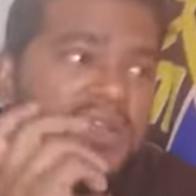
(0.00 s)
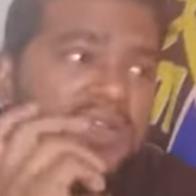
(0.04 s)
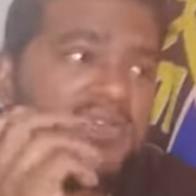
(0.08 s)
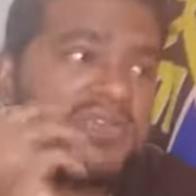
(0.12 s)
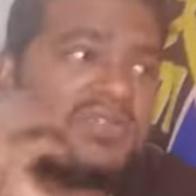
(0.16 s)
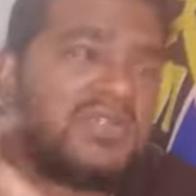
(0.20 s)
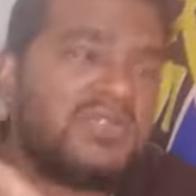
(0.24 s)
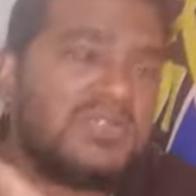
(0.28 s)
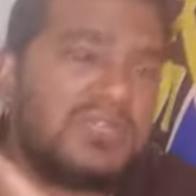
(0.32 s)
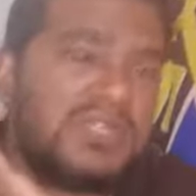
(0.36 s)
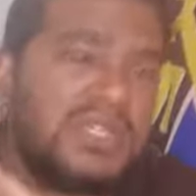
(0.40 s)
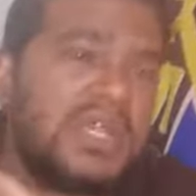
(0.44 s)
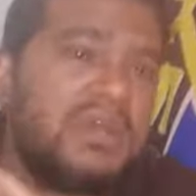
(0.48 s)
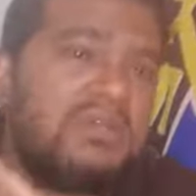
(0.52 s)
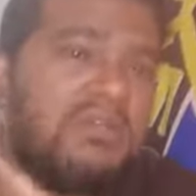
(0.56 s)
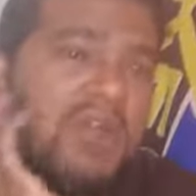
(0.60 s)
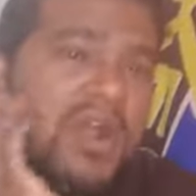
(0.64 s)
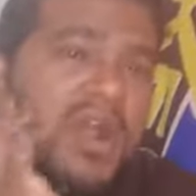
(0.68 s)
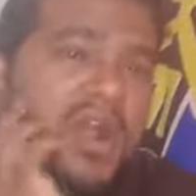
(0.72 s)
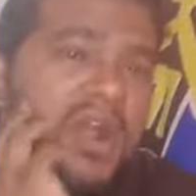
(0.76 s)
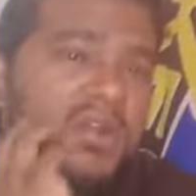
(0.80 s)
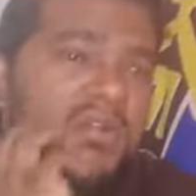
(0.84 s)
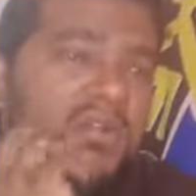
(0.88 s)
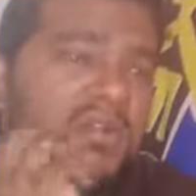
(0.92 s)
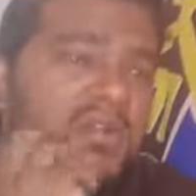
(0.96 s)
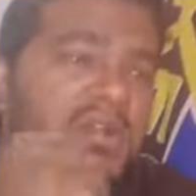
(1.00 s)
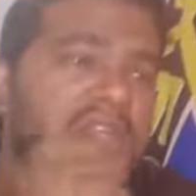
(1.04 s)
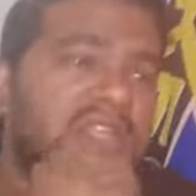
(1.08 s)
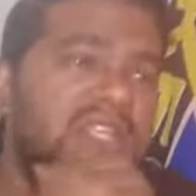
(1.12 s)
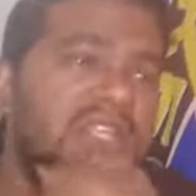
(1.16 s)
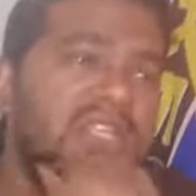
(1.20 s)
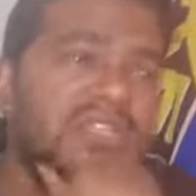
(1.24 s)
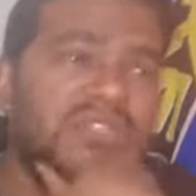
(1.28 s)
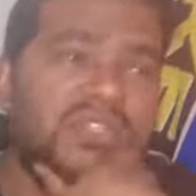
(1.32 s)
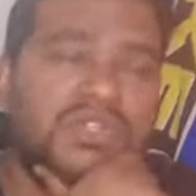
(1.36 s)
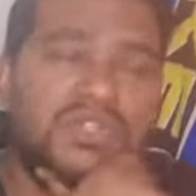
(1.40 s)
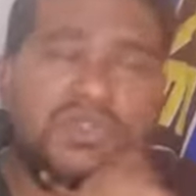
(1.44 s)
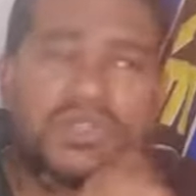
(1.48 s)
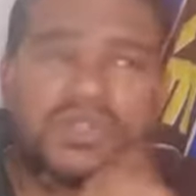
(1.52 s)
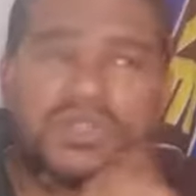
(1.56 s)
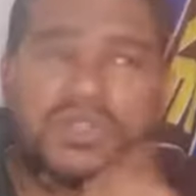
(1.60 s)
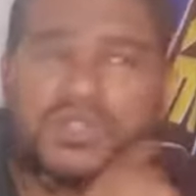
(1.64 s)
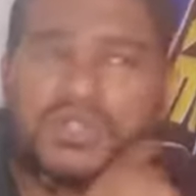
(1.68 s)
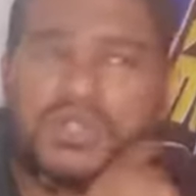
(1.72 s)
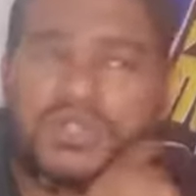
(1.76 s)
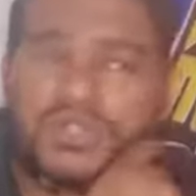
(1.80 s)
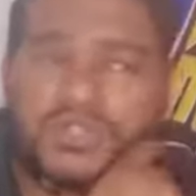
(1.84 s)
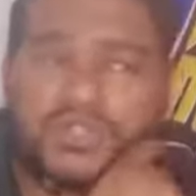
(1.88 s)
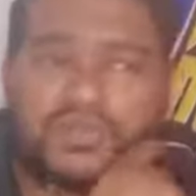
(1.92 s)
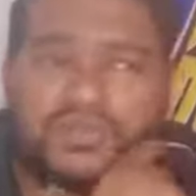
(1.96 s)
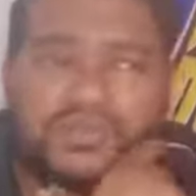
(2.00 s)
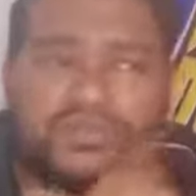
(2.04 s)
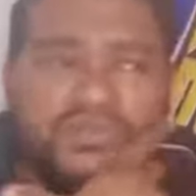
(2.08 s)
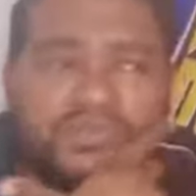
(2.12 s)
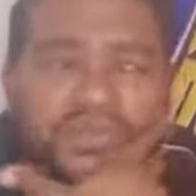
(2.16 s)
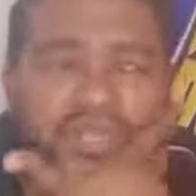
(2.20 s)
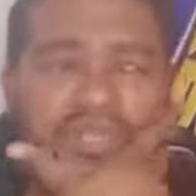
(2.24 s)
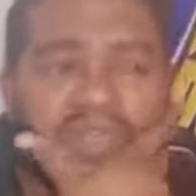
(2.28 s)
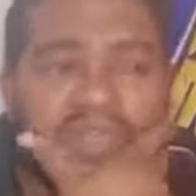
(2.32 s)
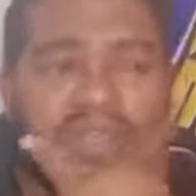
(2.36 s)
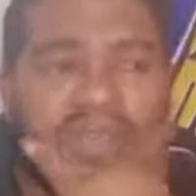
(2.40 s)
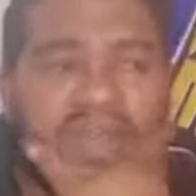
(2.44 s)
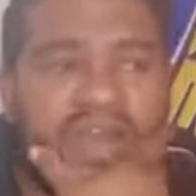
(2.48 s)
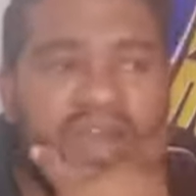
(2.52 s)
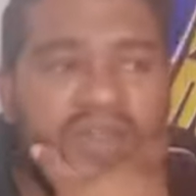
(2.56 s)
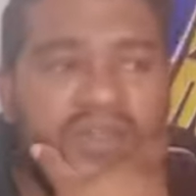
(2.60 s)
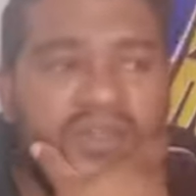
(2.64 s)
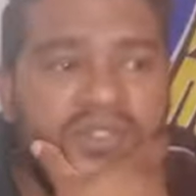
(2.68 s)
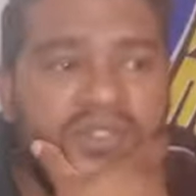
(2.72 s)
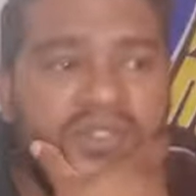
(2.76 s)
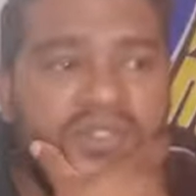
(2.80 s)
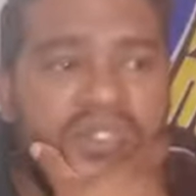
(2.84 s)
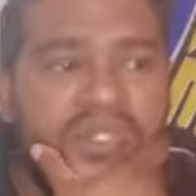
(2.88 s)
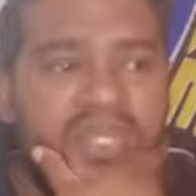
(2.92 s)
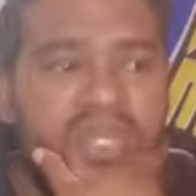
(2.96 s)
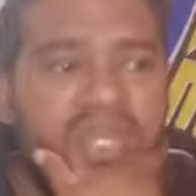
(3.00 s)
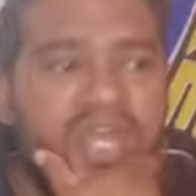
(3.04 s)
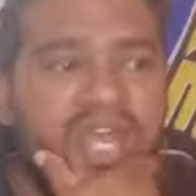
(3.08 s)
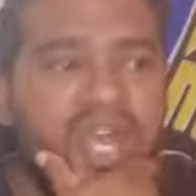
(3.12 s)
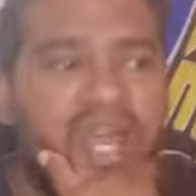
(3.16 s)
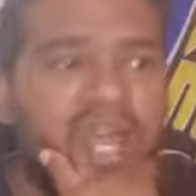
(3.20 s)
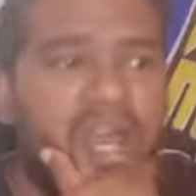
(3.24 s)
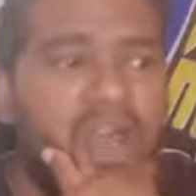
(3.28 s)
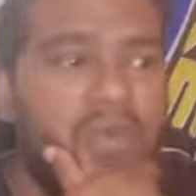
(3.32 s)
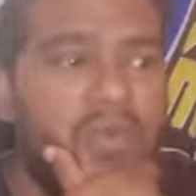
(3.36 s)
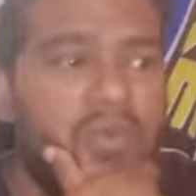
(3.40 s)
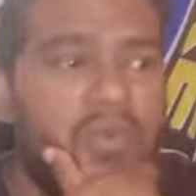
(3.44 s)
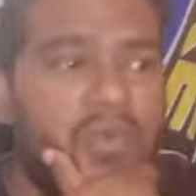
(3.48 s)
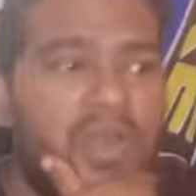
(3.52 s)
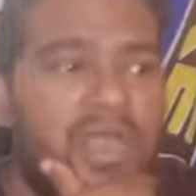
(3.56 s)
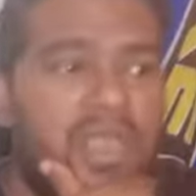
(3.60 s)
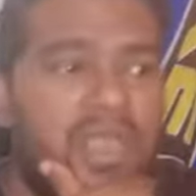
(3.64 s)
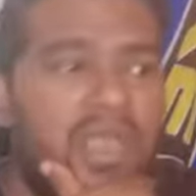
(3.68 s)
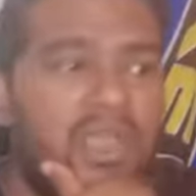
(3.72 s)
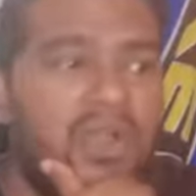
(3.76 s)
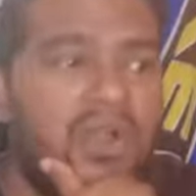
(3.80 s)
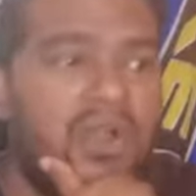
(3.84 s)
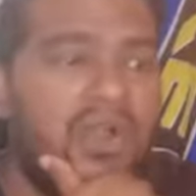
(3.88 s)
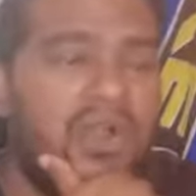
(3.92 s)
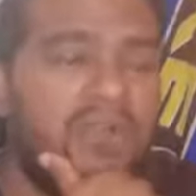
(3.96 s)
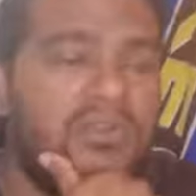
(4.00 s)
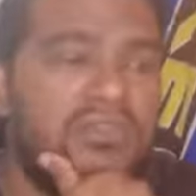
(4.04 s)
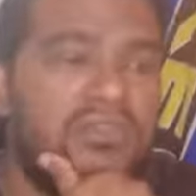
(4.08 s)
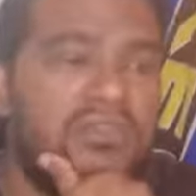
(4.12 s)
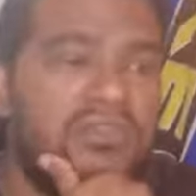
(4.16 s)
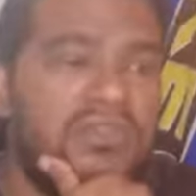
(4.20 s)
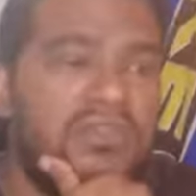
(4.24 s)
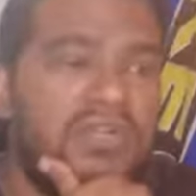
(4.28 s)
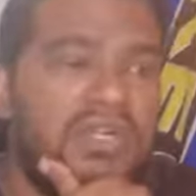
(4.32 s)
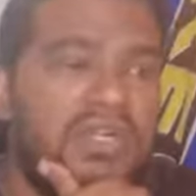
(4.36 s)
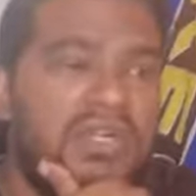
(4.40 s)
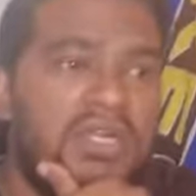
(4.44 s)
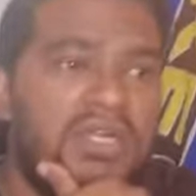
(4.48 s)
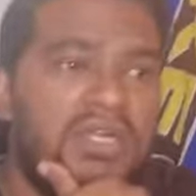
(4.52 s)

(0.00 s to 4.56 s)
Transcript: So somehow we need to figure out a way of